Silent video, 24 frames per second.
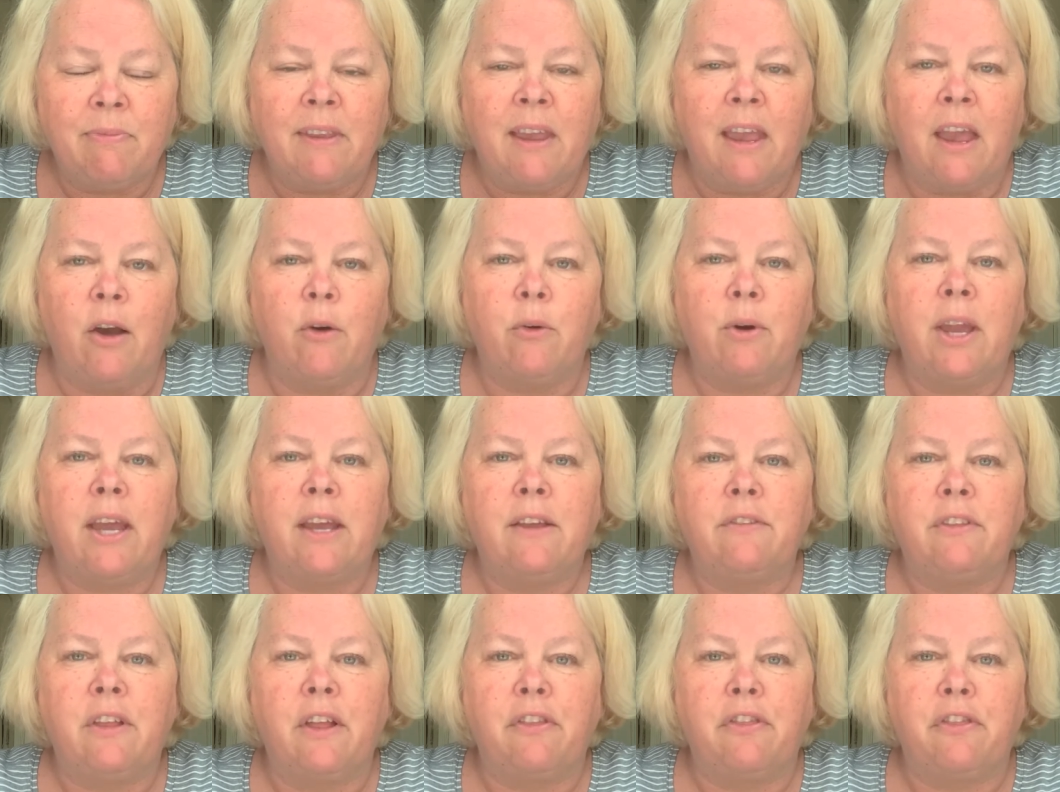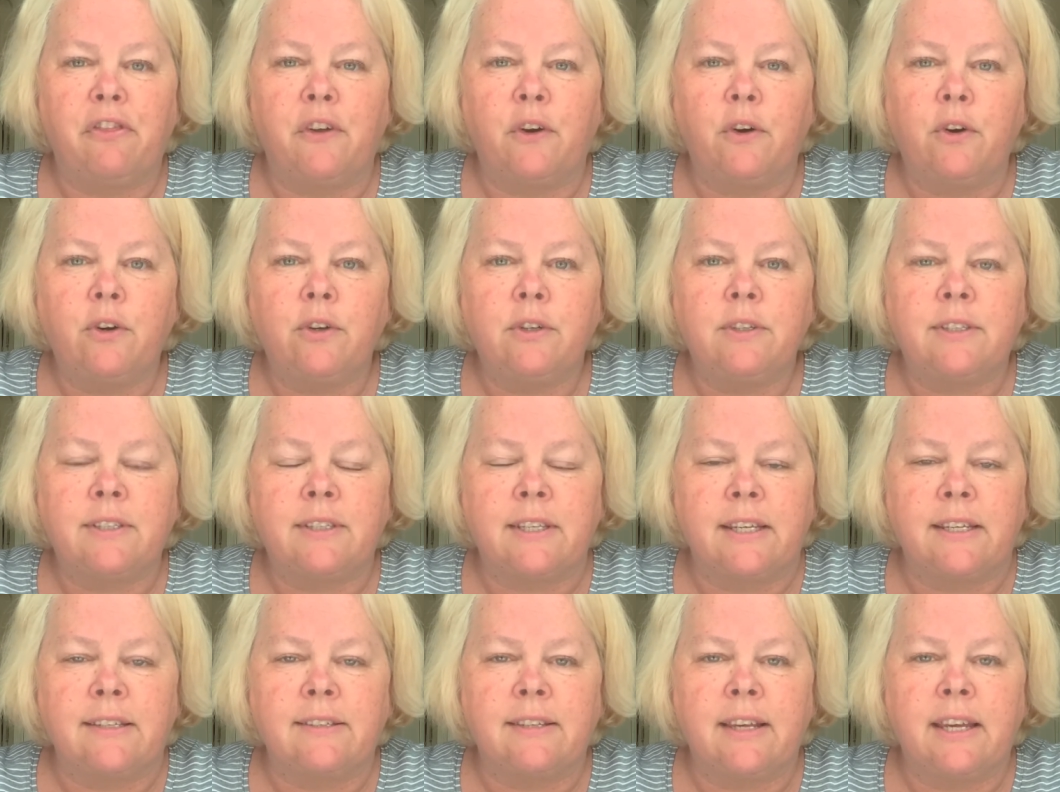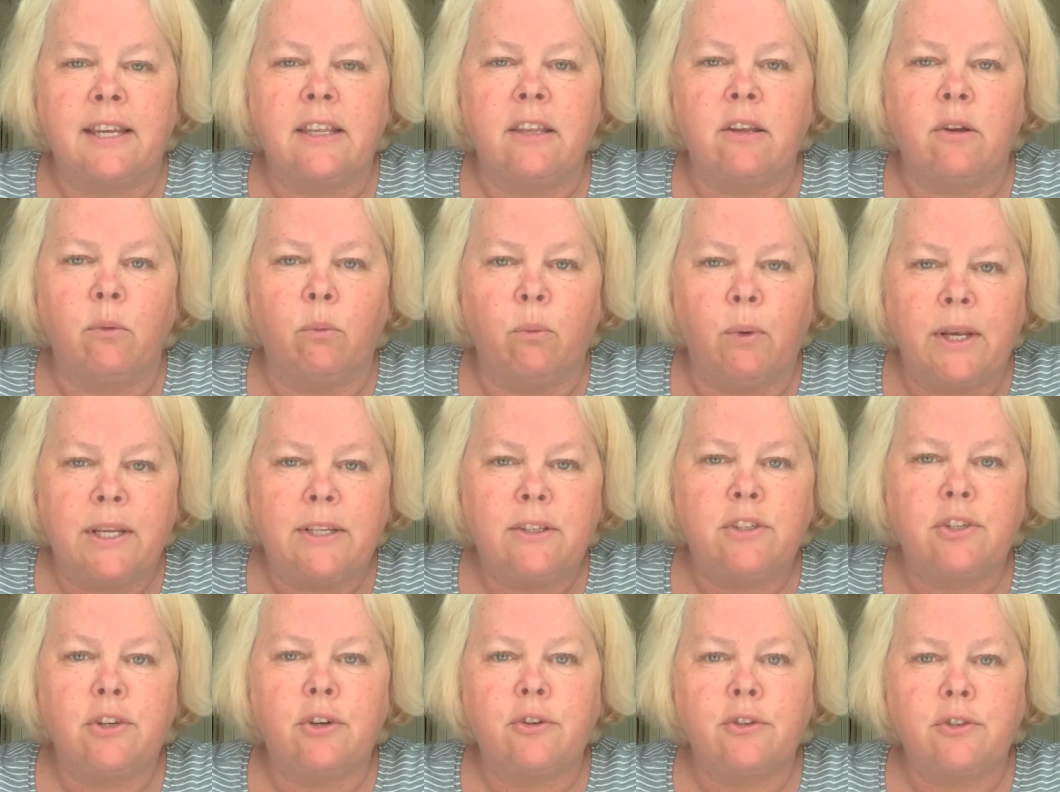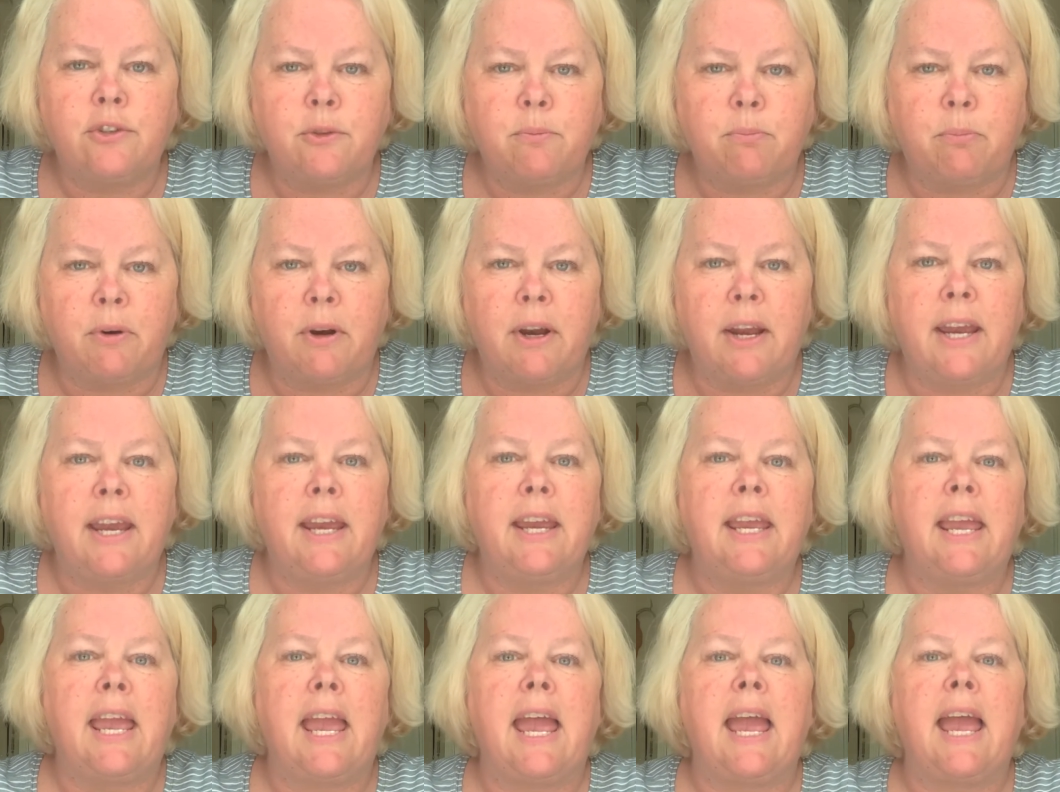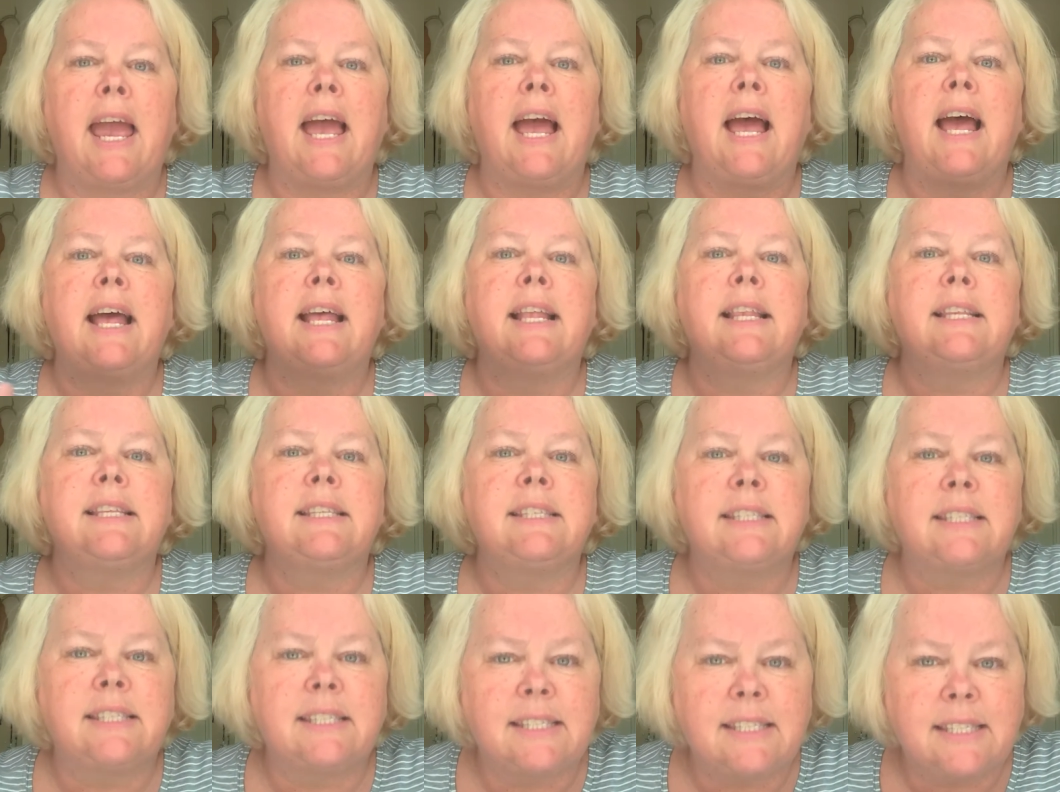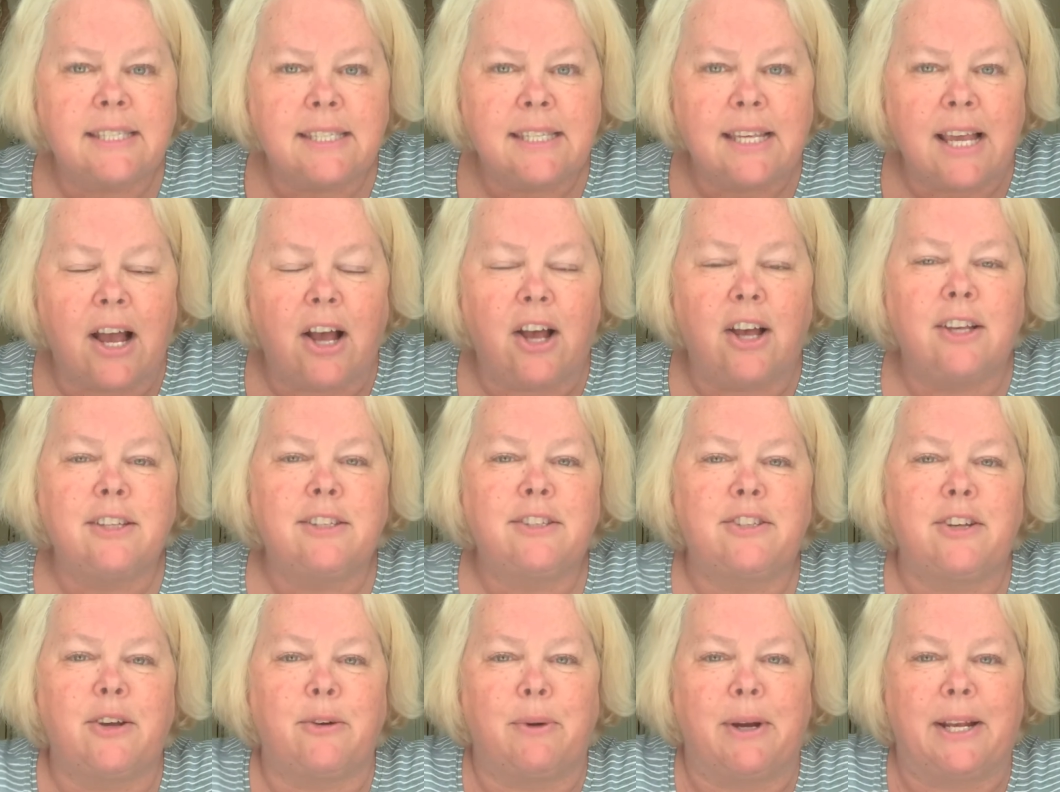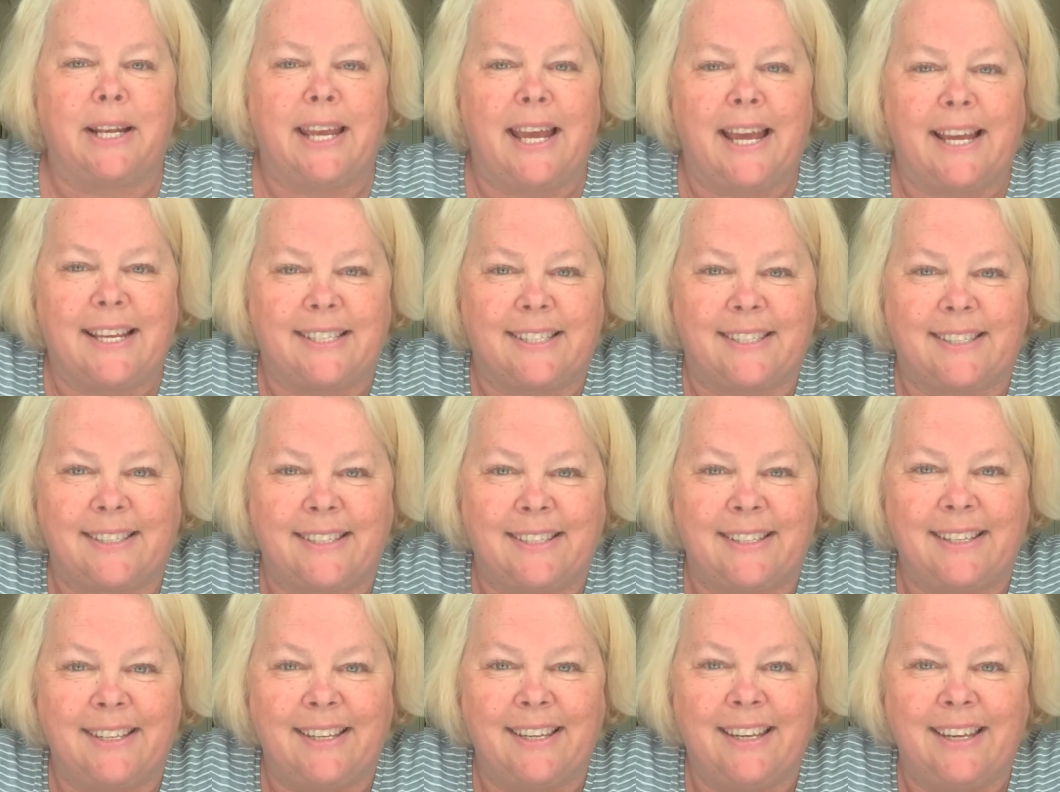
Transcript: Okay, the third season, winter, spring, and also an S.